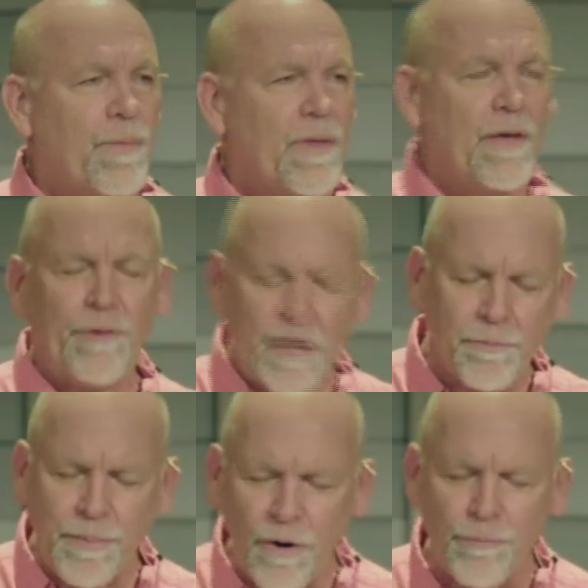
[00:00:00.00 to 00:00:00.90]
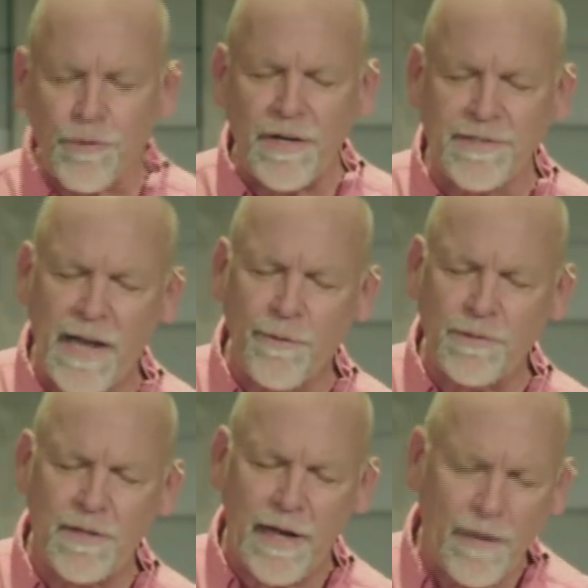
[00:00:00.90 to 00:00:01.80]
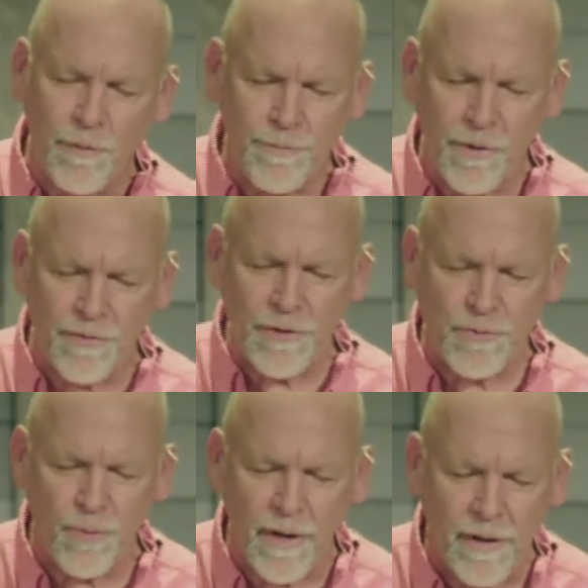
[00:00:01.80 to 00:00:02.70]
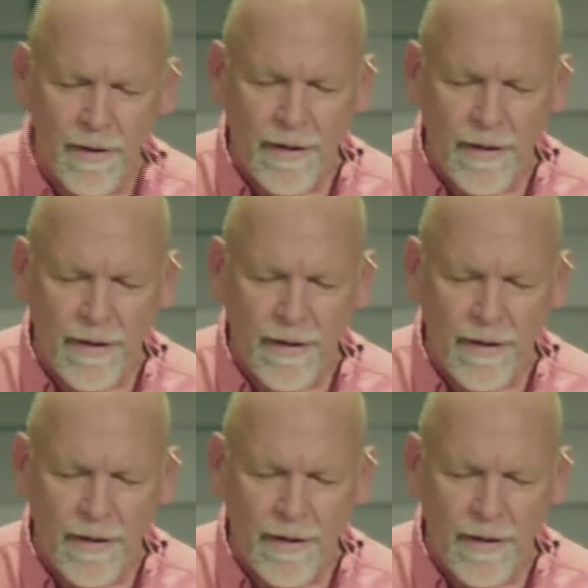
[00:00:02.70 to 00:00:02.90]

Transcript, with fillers: If I could paraphrase that, I would, I would put it this way